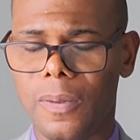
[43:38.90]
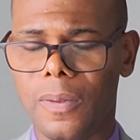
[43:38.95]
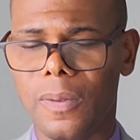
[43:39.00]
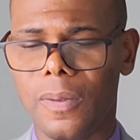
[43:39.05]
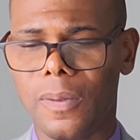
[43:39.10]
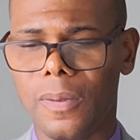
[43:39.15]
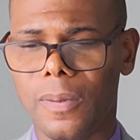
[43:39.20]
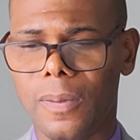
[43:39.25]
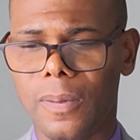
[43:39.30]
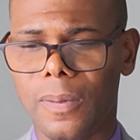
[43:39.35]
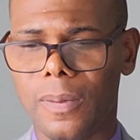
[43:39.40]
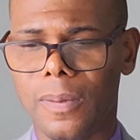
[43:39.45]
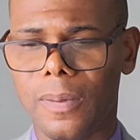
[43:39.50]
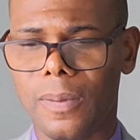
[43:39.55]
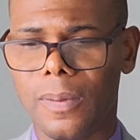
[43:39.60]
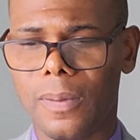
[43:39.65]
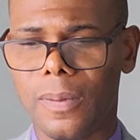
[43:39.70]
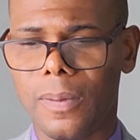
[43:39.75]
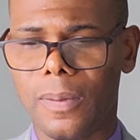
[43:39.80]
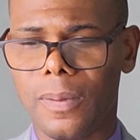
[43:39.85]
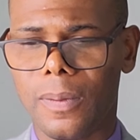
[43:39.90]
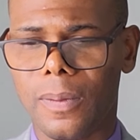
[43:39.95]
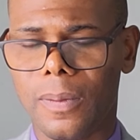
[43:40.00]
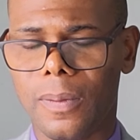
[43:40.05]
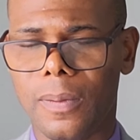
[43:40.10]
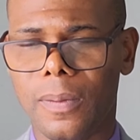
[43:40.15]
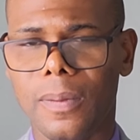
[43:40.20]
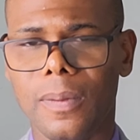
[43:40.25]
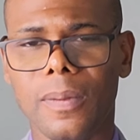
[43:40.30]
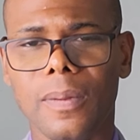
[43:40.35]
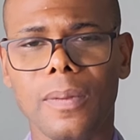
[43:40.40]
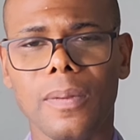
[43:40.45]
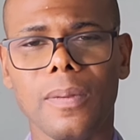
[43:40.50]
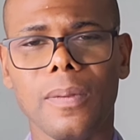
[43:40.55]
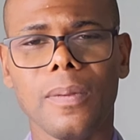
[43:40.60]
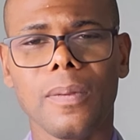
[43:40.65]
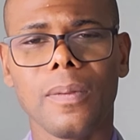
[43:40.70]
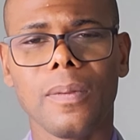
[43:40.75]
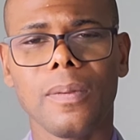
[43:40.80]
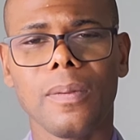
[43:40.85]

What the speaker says: [no speech]